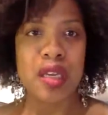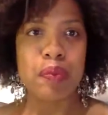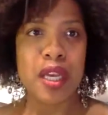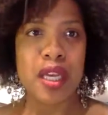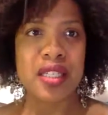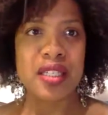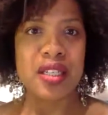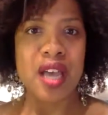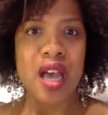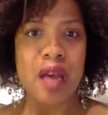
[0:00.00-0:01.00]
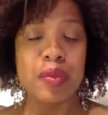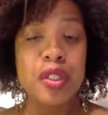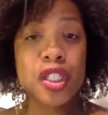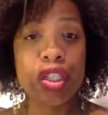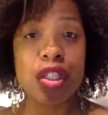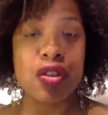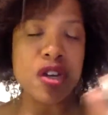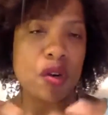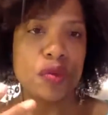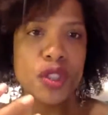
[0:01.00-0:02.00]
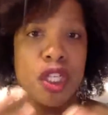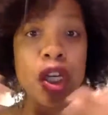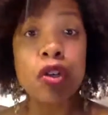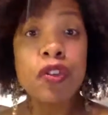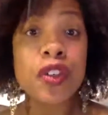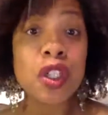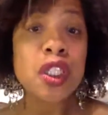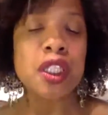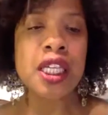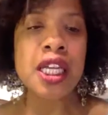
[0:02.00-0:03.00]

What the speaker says: been, you know, tearful.